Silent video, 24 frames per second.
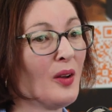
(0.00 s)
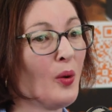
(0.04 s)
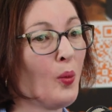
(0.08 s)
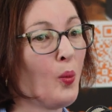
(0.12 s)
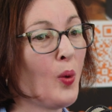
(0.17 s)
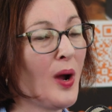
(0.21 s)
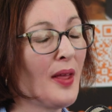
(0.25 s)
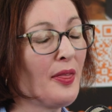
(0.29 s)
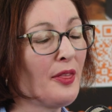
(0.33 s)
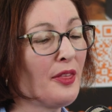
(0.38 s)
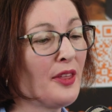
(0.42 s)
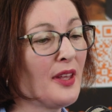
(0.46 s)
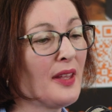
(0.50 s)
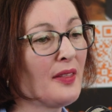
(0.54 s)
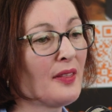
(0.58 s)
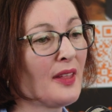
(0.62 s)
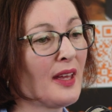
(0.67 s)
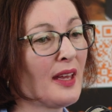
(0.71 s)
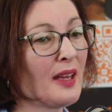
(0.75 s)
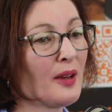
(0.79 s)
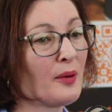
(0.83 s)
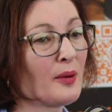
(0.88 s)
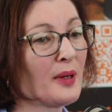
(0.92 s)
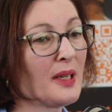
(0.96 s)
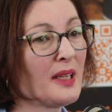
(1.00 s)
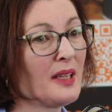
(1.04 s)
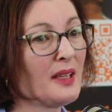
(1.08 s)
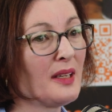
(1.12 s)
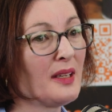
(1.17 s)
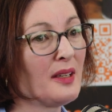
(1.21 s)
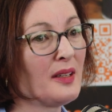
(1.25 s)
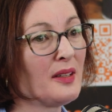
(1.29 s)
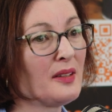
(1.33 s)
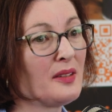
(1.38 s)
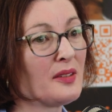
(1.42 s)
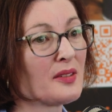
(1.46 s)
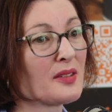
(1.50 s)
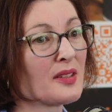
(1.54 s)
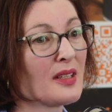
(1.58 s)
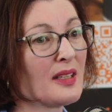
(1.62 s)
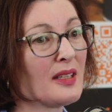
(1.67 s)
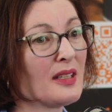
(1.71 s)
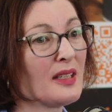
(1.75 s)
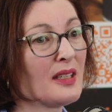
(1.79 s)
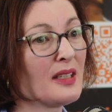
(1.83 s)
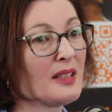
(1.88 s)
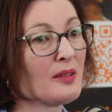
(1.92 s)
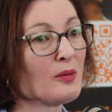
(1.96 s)
one thing there is,
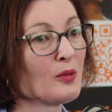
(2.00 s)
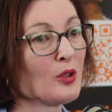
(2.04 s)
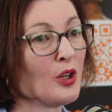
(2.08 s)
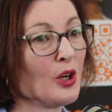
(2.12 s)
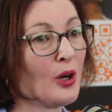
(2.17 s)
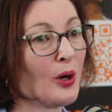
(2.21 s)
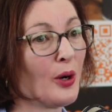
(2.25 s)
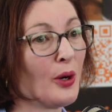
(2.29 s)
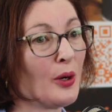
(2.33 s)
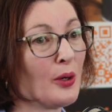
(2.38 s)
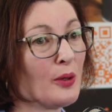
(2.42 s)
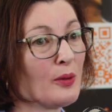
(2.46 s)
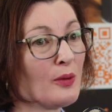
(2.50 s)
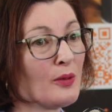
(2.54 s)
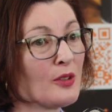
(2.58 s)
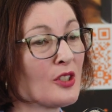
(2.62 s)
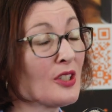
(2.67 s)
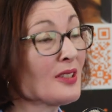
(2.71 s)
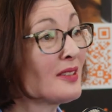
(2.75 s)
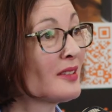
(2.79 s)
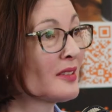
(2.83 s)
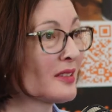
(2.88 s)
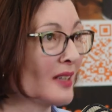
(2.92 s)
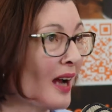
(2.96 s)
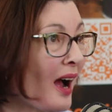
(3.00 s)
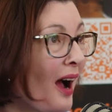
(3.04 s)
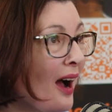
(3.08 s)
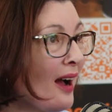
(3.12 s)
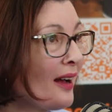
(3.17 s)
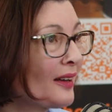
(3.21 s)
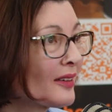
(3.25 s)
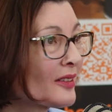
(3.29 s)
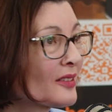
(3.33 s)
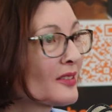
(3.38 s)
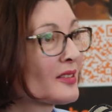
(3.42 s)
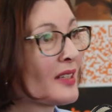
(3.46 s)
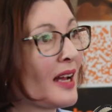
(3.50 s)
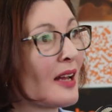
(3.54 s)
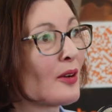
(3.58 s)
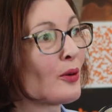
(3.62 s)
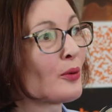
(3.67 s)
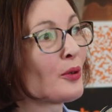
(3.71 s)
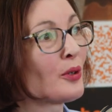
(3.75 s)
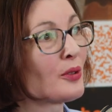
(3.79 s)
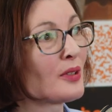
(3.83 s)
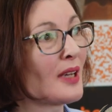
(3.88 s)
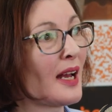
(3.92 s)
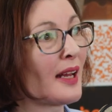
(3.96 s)
you know, just start
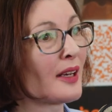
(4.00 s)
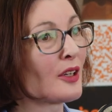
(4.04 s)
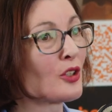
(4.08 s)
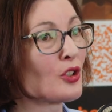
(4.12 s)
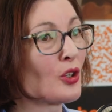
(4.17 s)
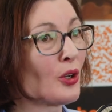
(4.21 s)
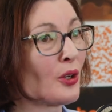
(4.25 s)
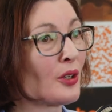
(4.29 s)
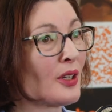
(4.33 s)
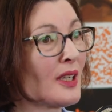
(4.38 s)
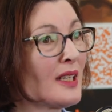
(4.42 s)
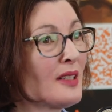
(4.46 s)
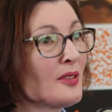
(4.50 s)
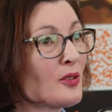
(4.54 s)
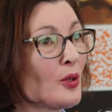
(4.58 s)
on your data journey.